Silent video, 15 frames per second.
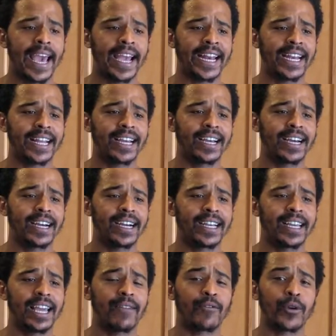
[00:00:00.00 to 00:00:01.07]
and
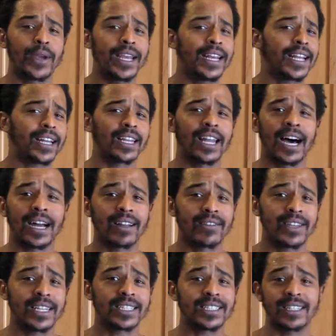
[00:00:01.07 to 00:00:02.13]
if you're eating a lot of
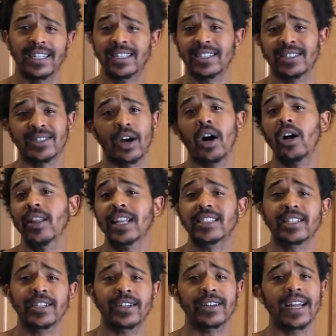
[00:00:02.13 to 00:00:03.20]
this and this is all that's
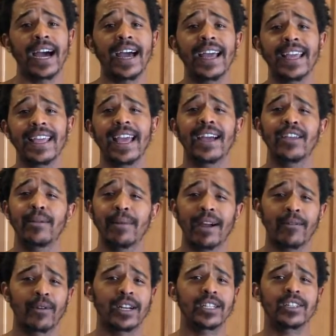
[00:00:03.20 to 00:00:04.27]
in your diet, yeah, you might
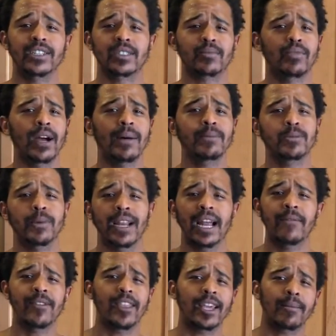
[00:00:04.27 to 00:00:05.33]
run into some problems, but
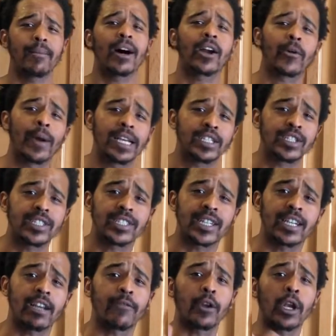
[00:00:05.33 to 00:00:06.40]
everything in moderation is
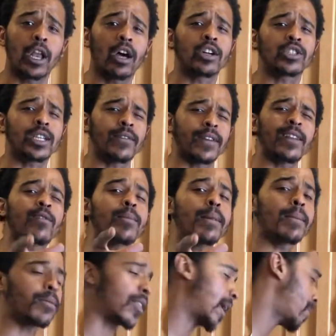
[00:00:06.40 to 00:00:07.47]
gonna give you longevity,
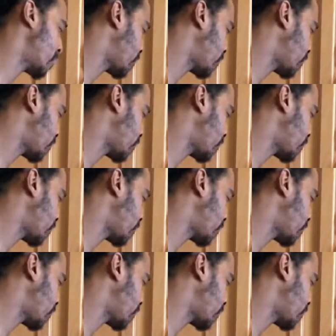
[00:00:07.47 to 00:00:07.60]
remember that.